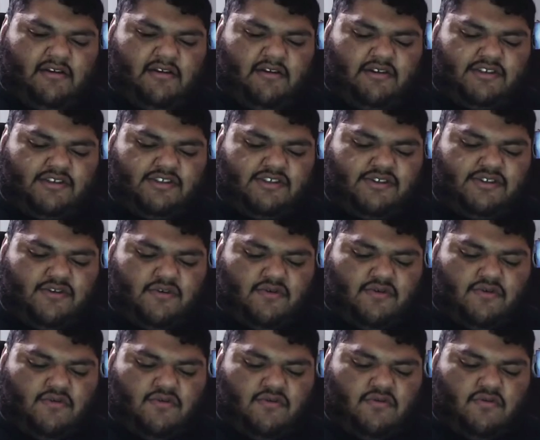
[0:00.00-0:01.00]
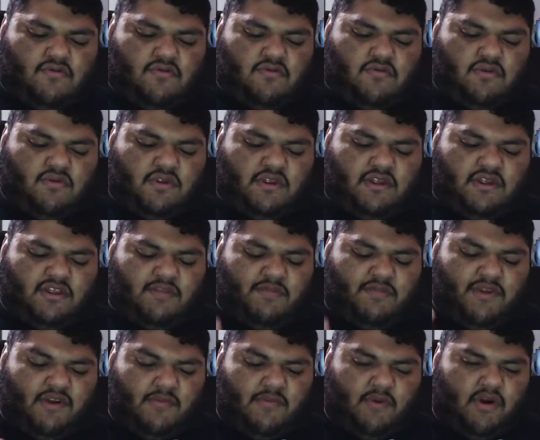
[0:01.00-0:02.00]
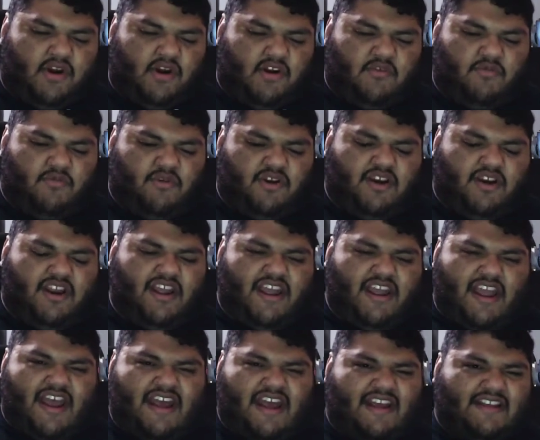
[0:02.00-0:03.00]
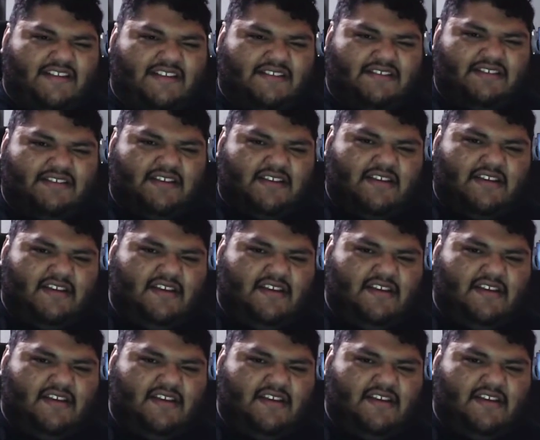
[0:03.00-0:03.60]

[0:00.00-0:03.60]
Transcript: also the Peter Parker one, it has